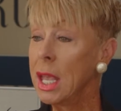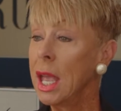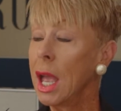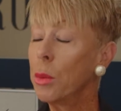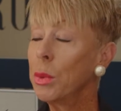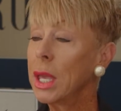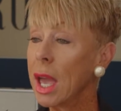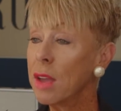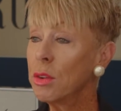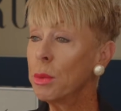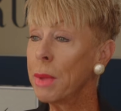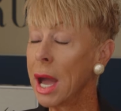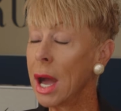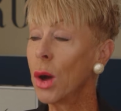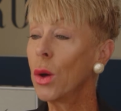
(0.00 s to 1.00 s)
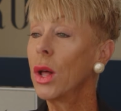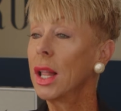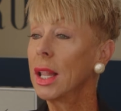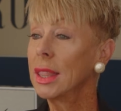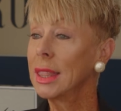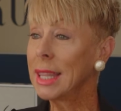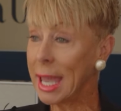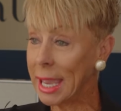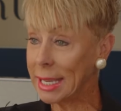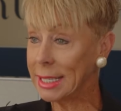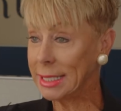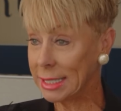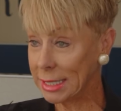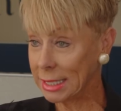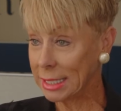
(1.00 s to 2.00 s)
And we gave them out
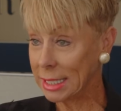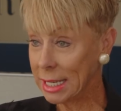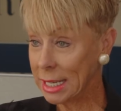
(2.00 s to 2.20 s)
late.